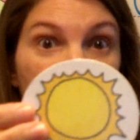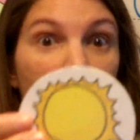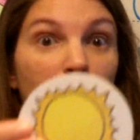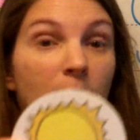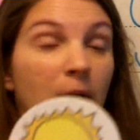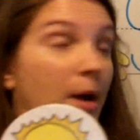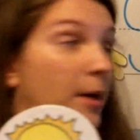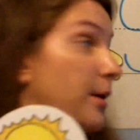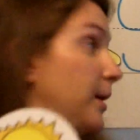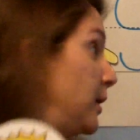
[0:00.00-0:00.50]

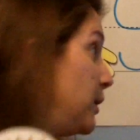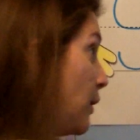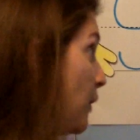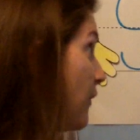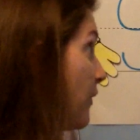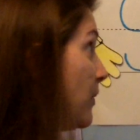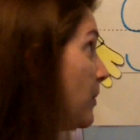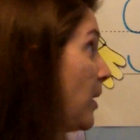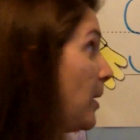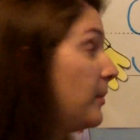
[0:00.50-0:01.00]
We already
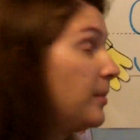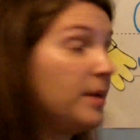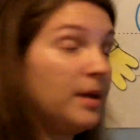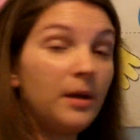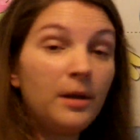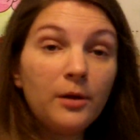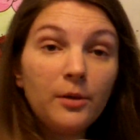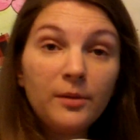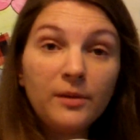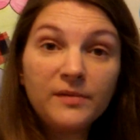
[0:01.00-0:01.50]
know from up
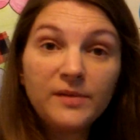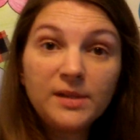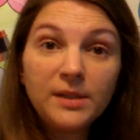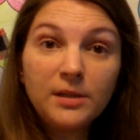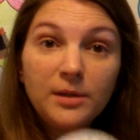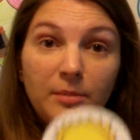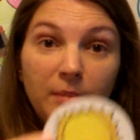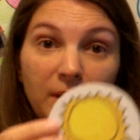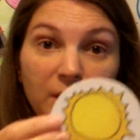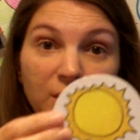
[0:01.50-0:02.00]
here, we've
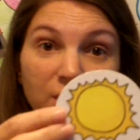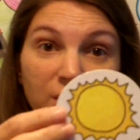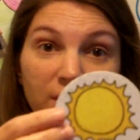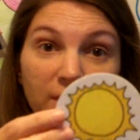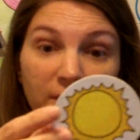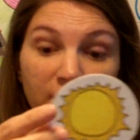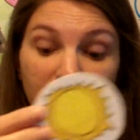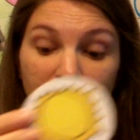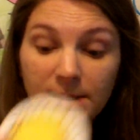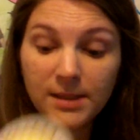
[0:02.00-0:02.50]
seen the picture
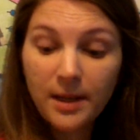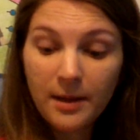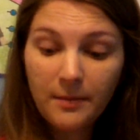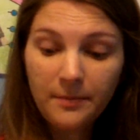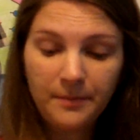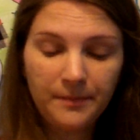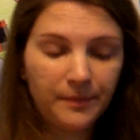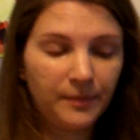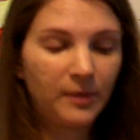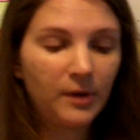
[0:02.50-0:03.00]
of the
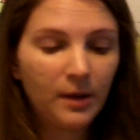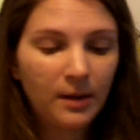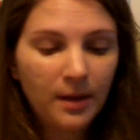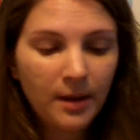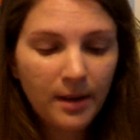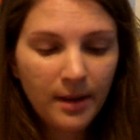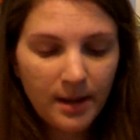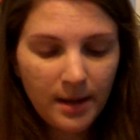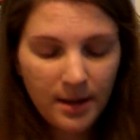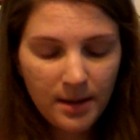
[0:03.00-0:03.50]
sun.
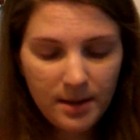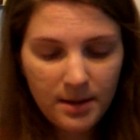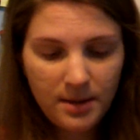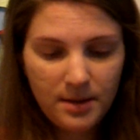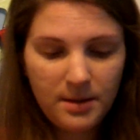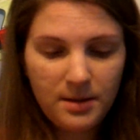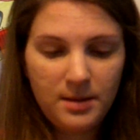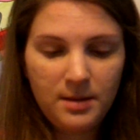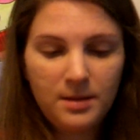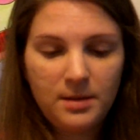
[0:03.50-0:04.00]

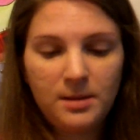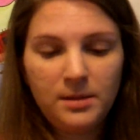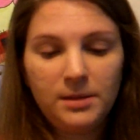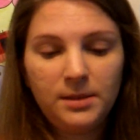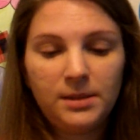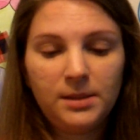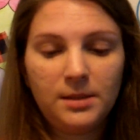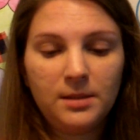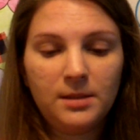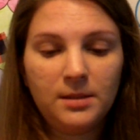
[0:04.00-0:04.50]

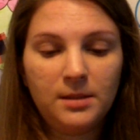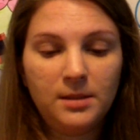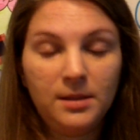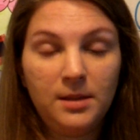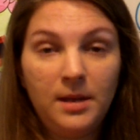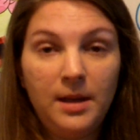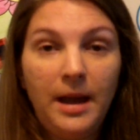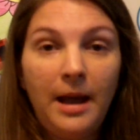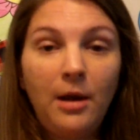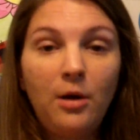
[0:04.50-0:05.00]
And
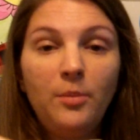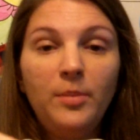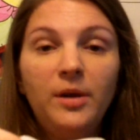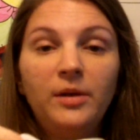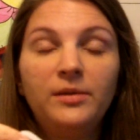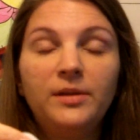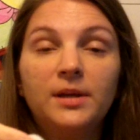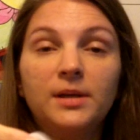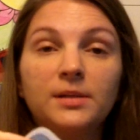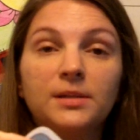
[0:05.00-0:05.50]
how
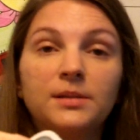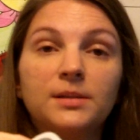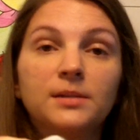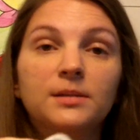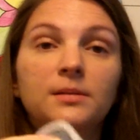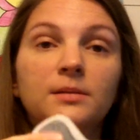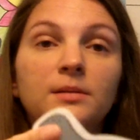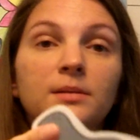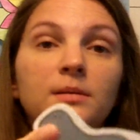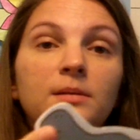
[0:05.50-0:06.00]
about
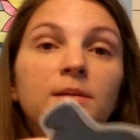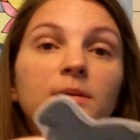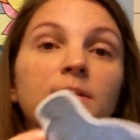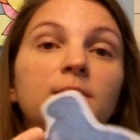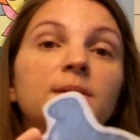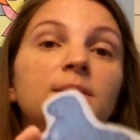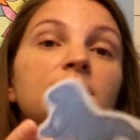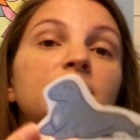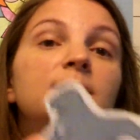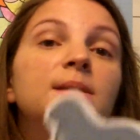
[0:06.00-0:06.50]
this?
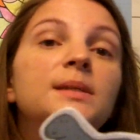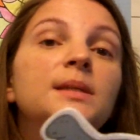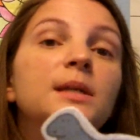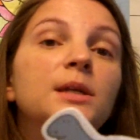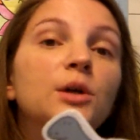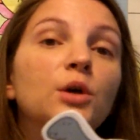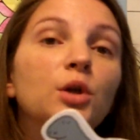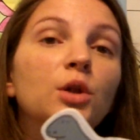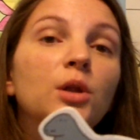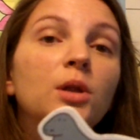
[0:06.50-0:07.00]

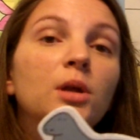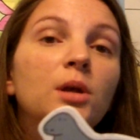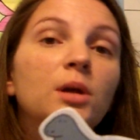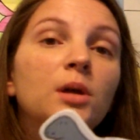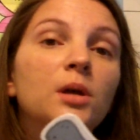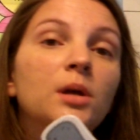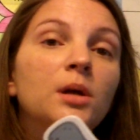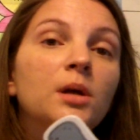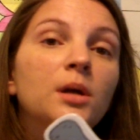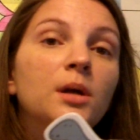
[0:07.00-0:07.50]
Seal.
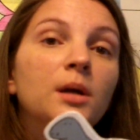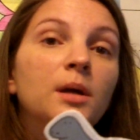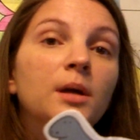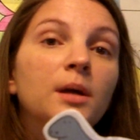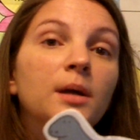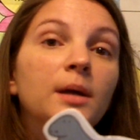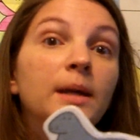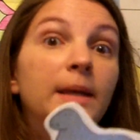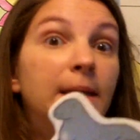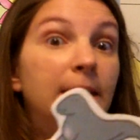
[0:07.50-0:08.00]

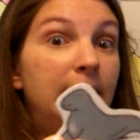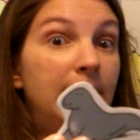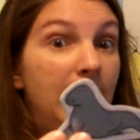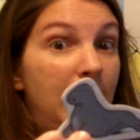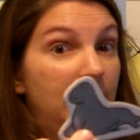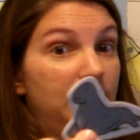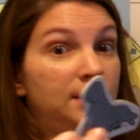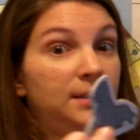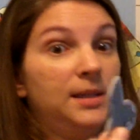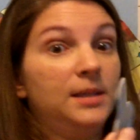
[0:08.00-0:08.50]

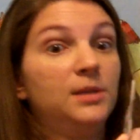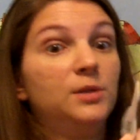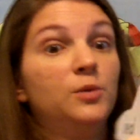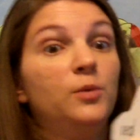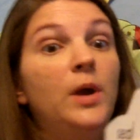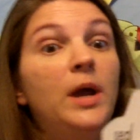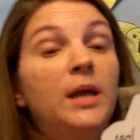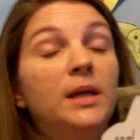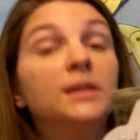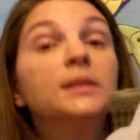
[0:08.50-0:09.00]
Yes, that's
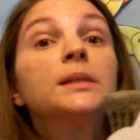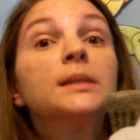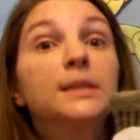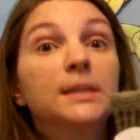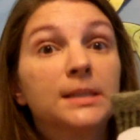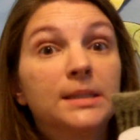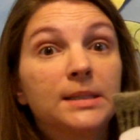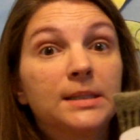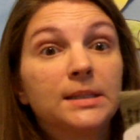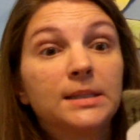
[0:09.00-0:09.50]
right.
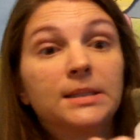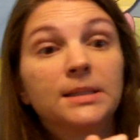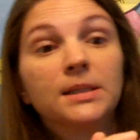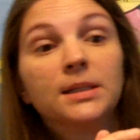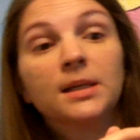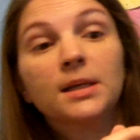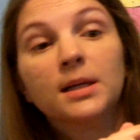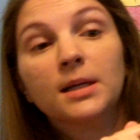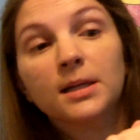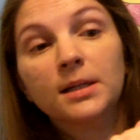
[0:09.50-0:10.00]

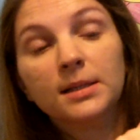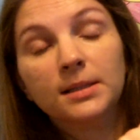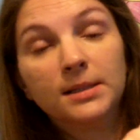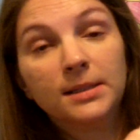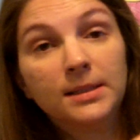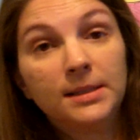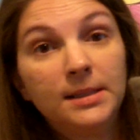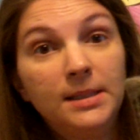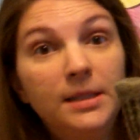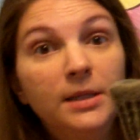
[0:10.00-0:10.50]

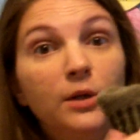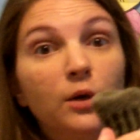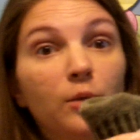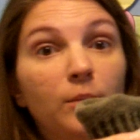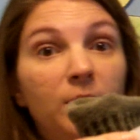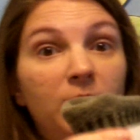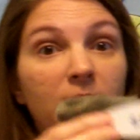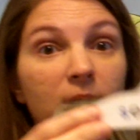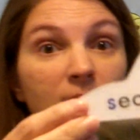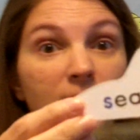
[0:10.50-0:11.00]
Seal
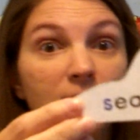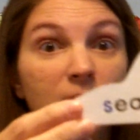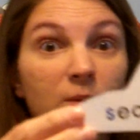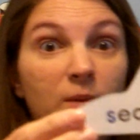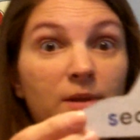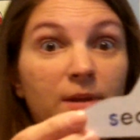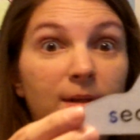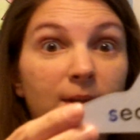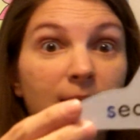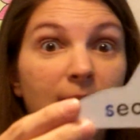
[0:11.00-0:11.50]
begins
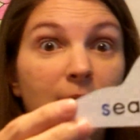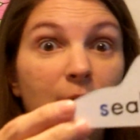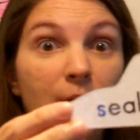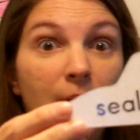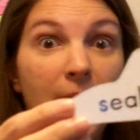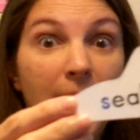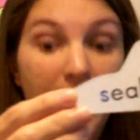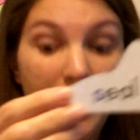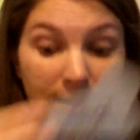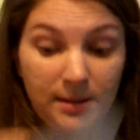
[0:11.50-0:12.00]
with the
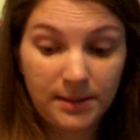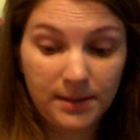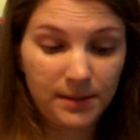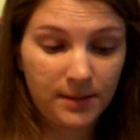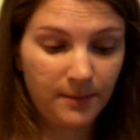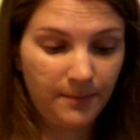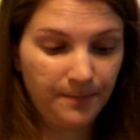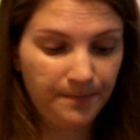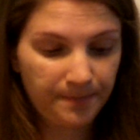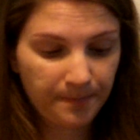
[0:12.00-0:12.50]
letter
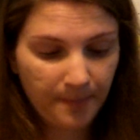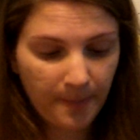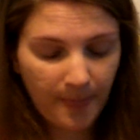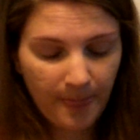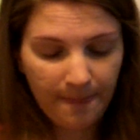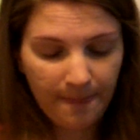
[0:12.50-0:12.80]
S.